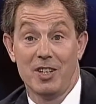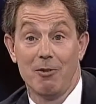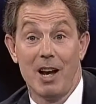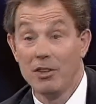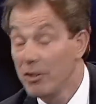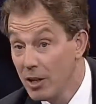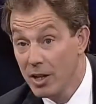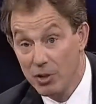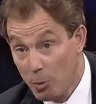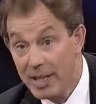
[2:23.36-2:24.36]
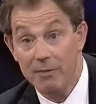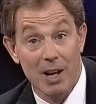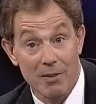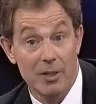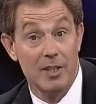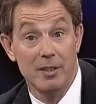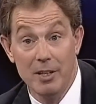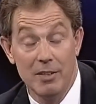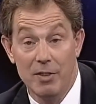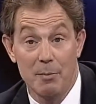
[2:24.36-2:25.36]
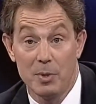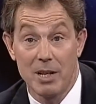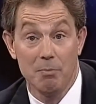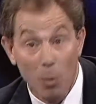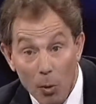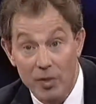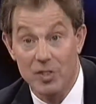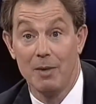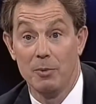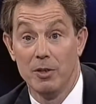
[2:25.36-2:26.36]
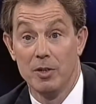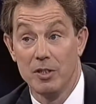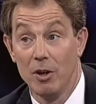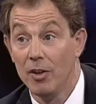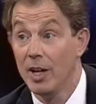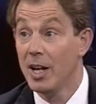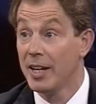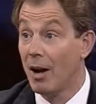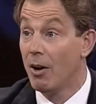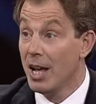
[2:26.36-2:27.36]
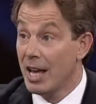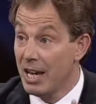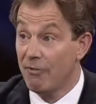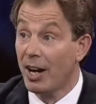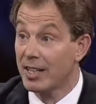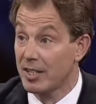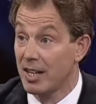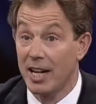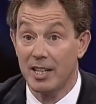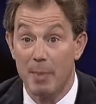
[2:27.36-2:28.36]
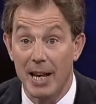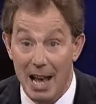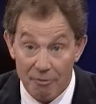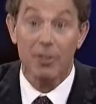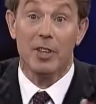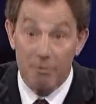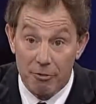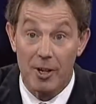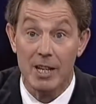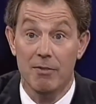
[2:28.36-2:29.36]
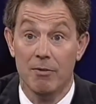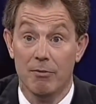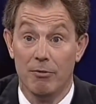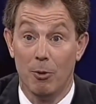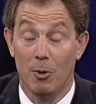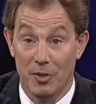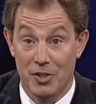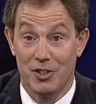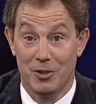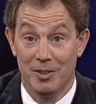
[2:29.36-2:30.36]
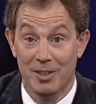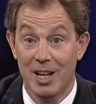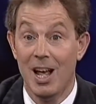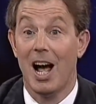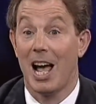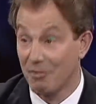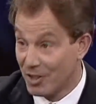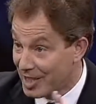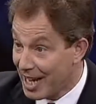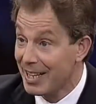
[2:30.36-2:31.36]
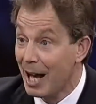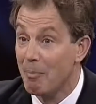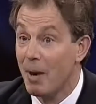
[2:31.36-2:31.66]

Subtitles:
graduate, you earn 25, 30, 35% more than someone who is not. Now, if I decide to make everything free for the student, I have to take that